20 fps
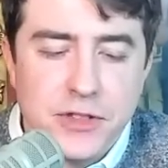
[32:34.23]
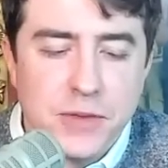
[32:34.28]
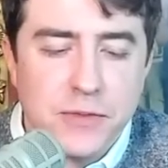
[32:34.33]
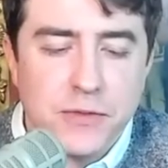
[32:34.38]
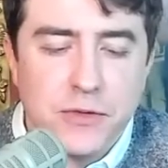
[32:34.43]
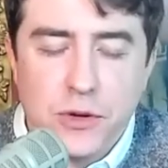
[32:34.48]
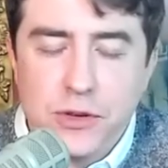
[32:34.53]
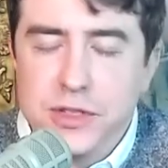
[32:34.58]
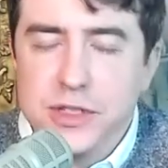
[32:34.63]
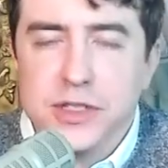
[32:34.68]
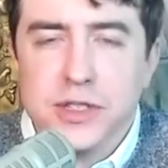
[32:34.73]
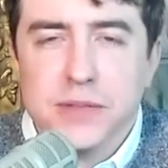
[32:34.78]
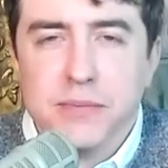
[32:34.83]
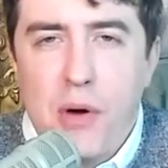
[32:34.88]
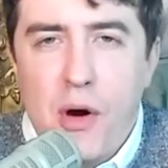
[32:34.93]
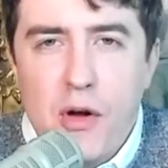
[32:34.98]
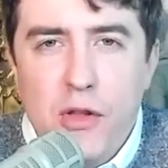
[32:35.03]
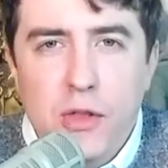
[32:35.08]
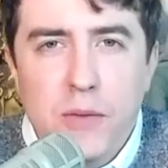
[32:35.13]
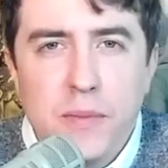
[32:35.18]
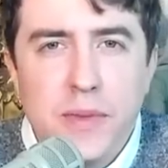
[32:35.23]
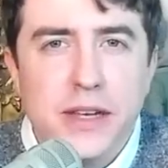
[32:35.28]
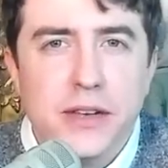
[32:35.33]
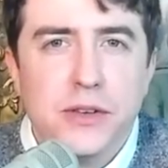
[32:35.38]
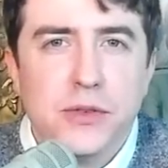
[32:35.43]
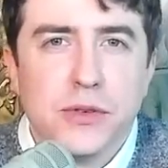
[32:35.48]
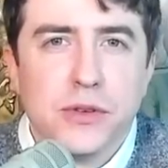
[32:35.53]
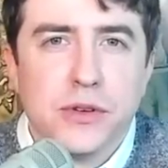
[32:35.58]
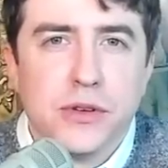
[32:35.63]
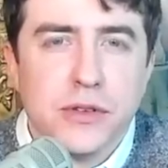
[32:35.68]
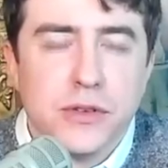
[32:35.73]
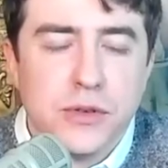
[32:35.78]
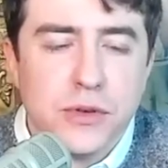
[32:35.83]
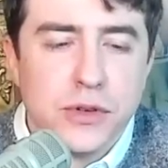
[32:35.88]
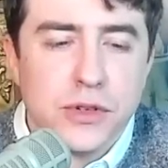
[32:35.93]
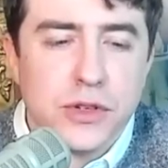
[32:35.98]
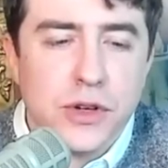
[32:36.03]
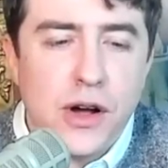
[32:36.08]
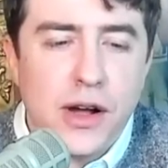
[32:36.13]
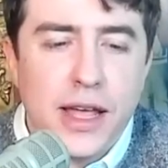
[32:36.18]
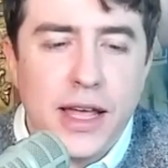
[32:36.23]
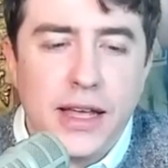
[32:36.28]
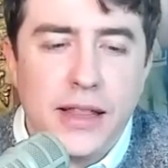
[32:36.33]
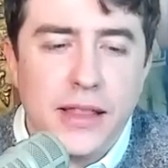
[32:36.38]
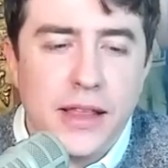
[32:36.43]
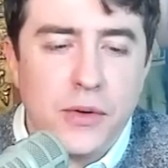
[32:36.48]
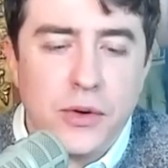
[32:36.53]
some forces in Parliament who were talking.